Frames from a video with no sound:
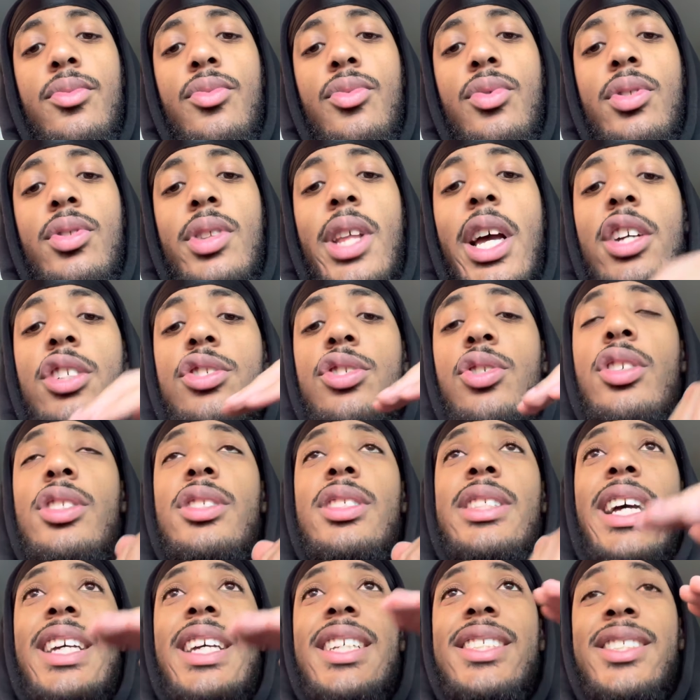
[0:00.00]
That shows
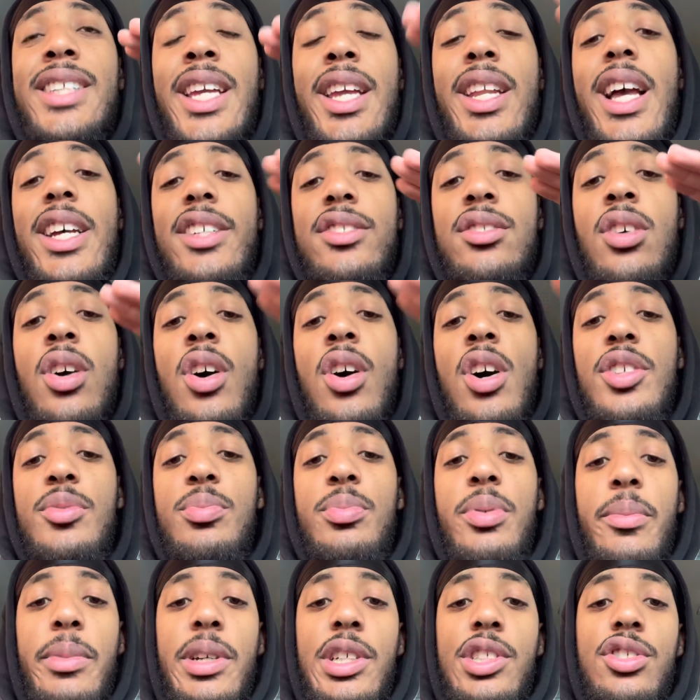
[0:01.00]
that Satan has to ask
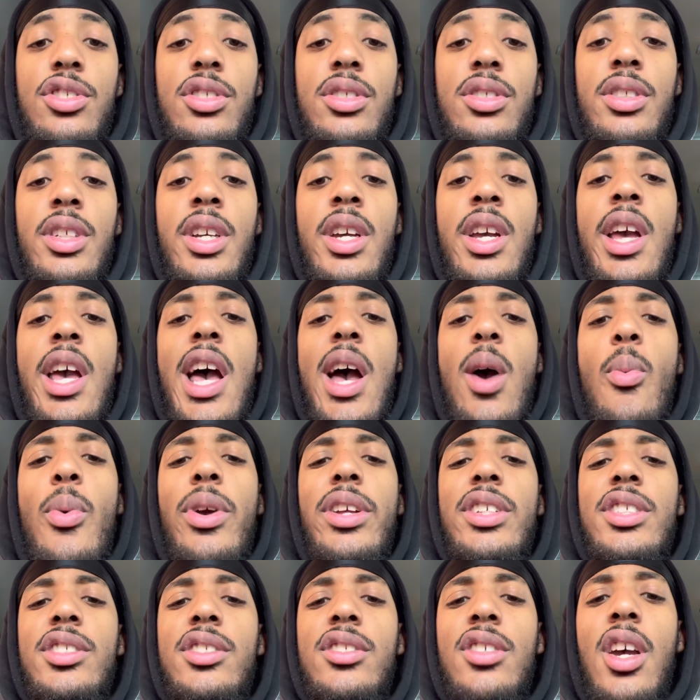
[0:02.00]
permission. And
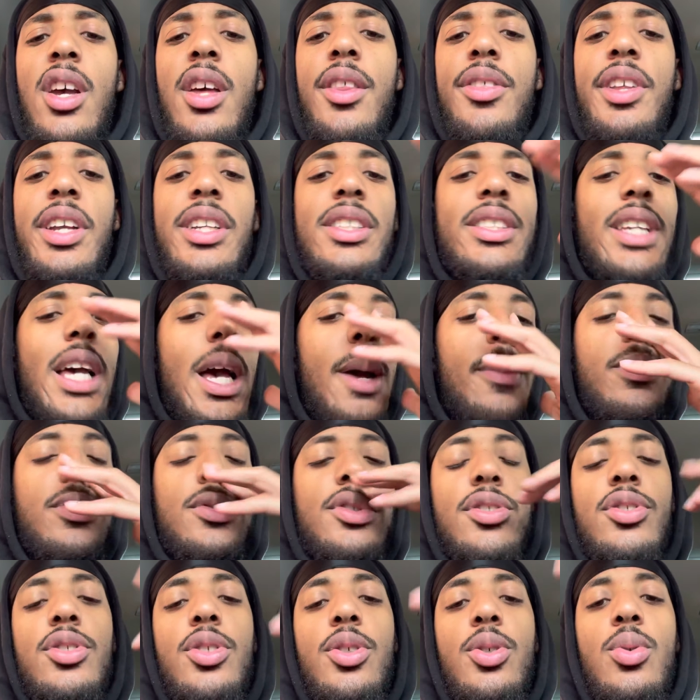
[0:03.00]
when certain things
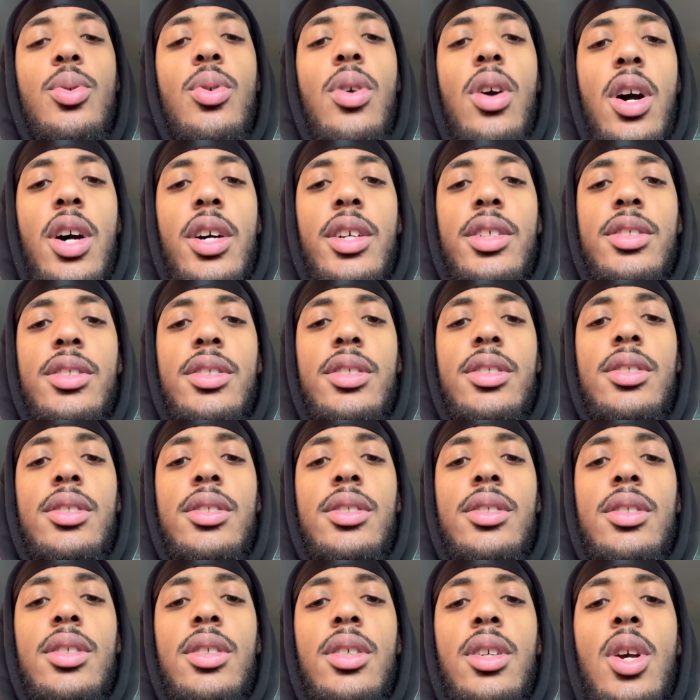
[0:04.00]
happen to us,
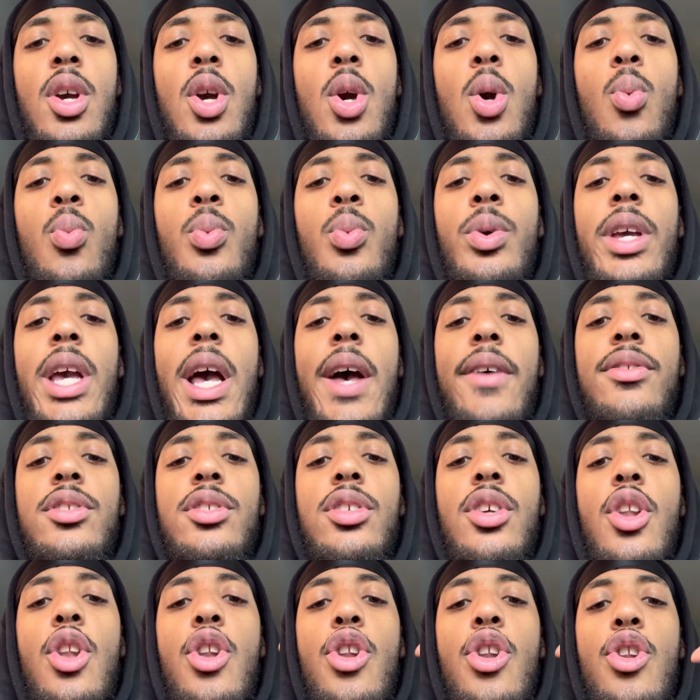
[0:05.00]
we have
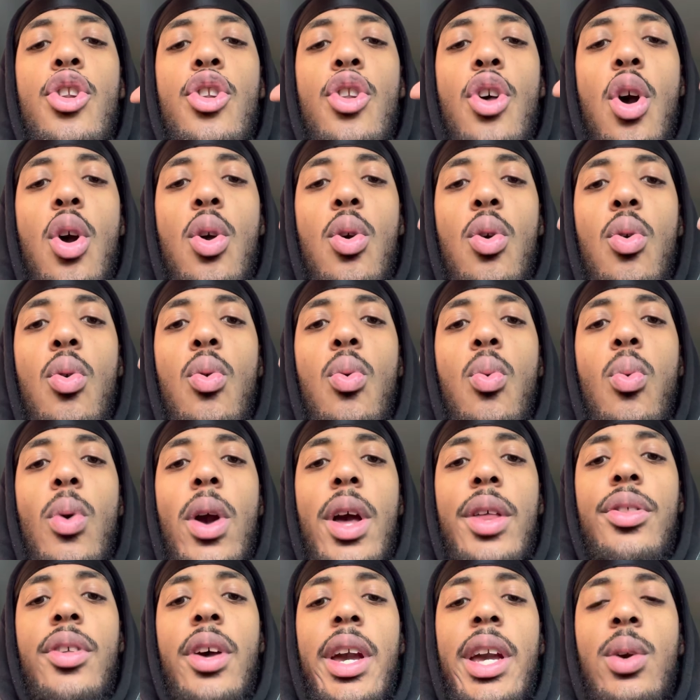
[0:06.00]
to know
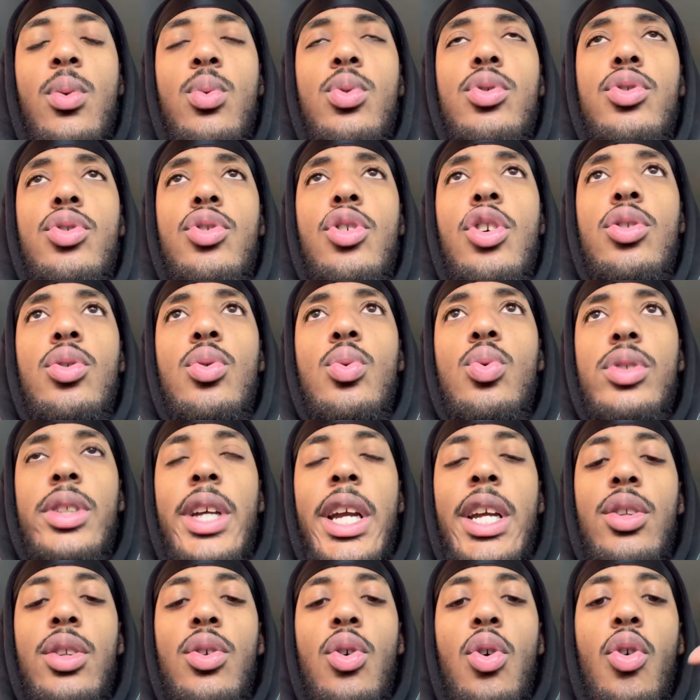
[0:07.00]
whether it was God
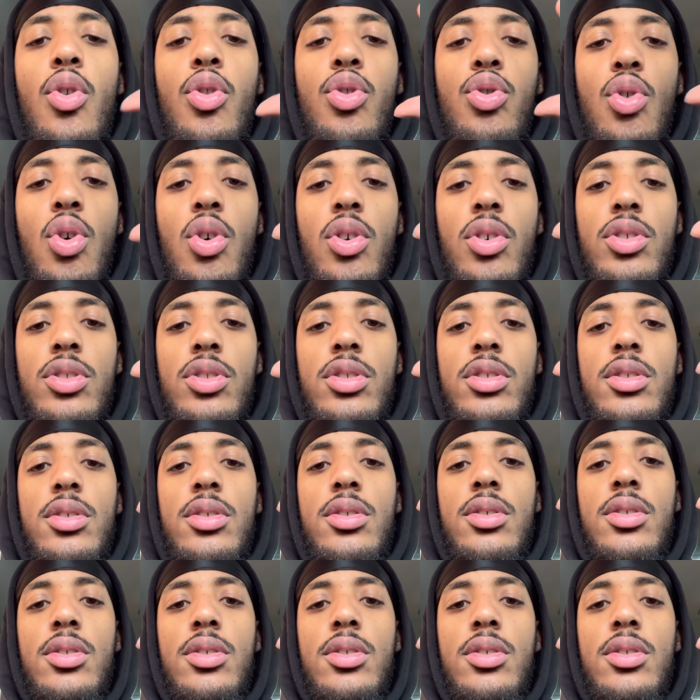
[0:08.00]
ordained or not,